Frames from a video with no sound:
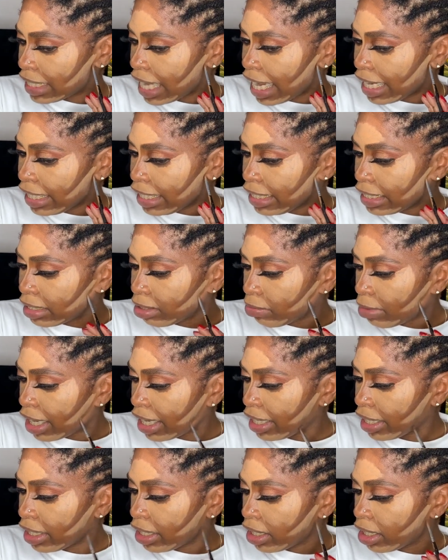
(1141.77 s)
I need
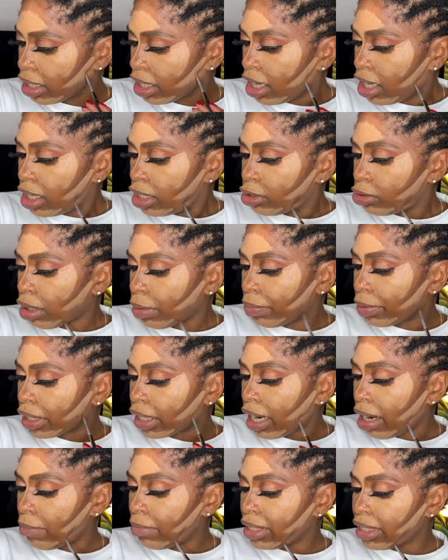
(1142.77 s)
somebody to drop in the
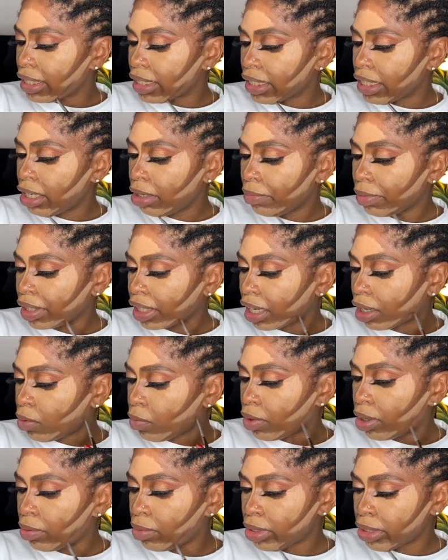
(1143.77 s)
comments and tell me, like,
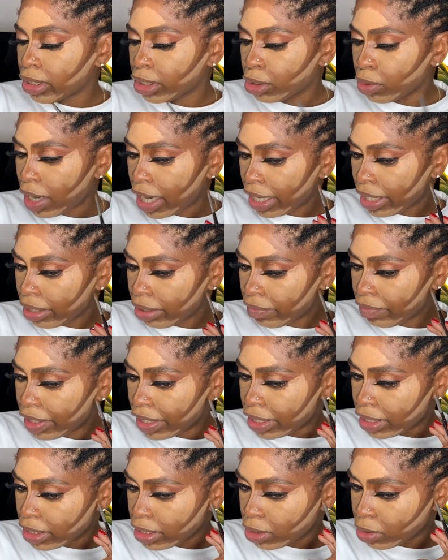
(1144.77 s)
where was the triumph in
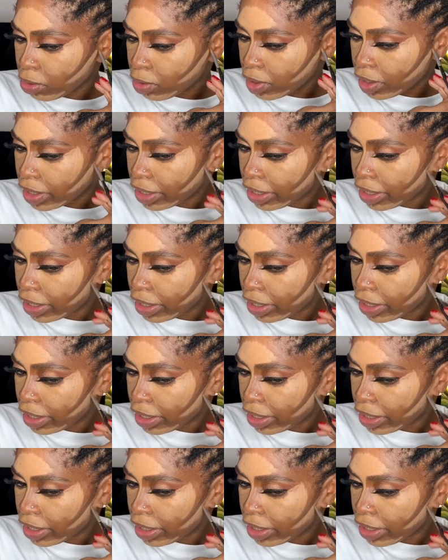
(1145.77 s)
this story?